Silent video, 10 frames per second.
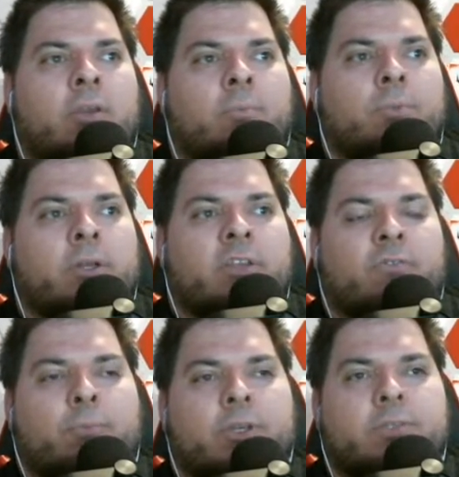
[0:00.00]
complaints for
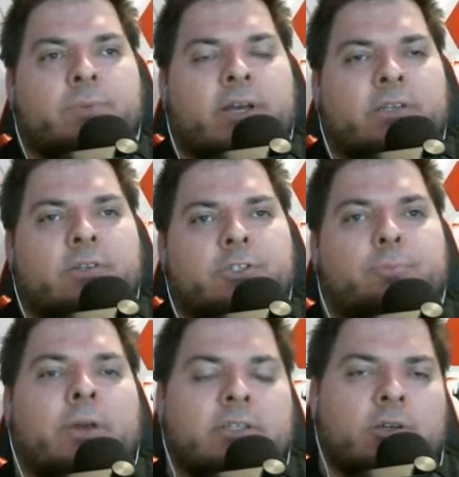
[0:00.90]
Beastmaster is your
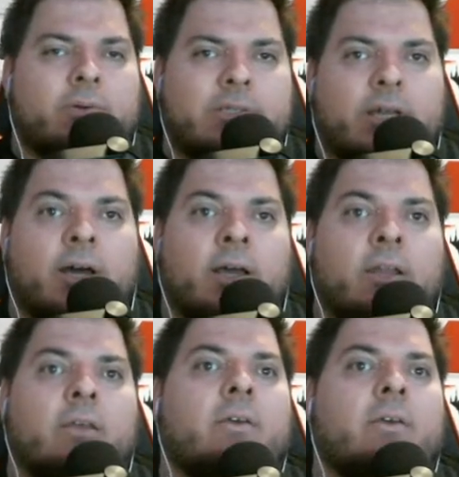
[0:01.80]
pets always died